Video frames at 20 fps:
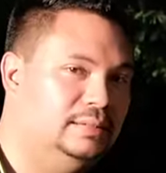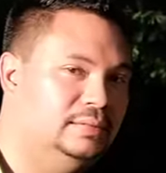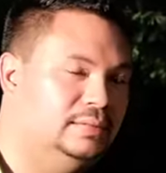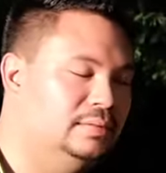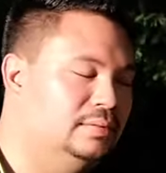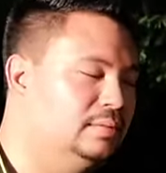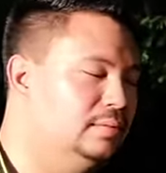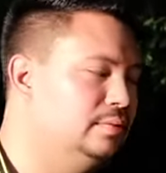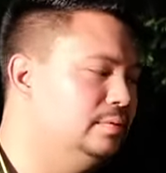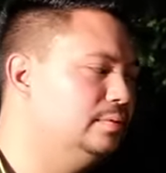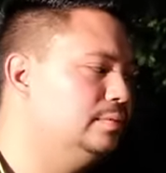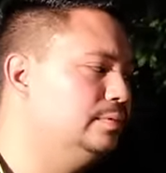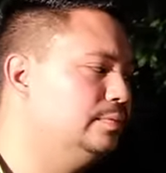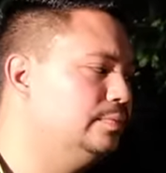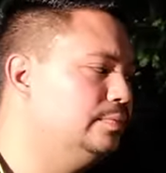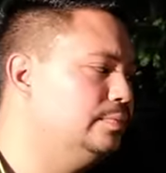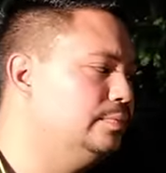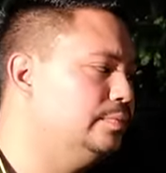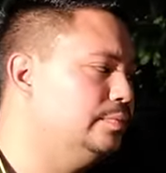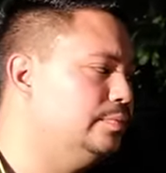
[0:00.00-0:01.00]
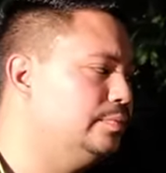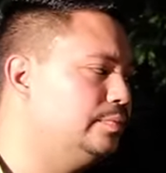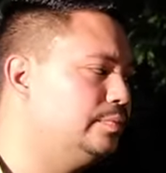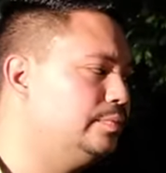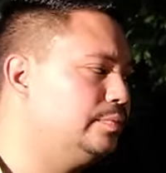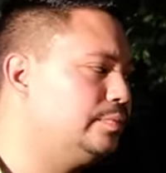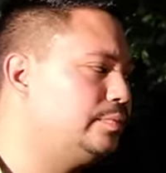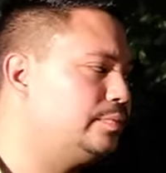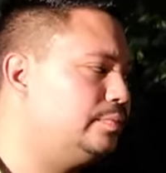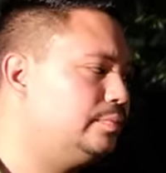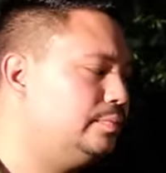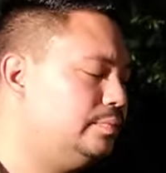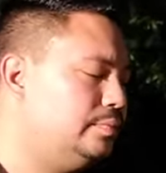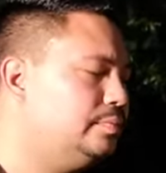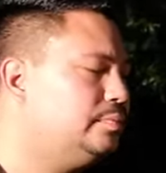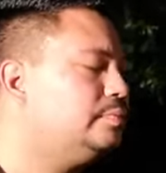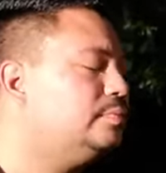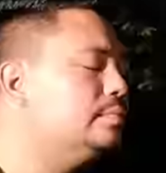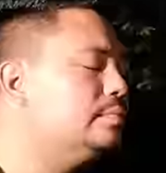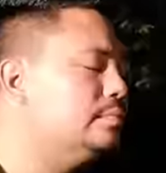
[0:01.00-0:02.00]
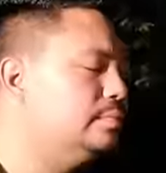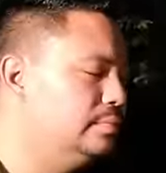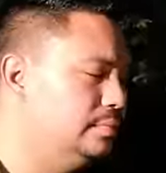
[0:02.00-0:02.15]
This person isn't speaking.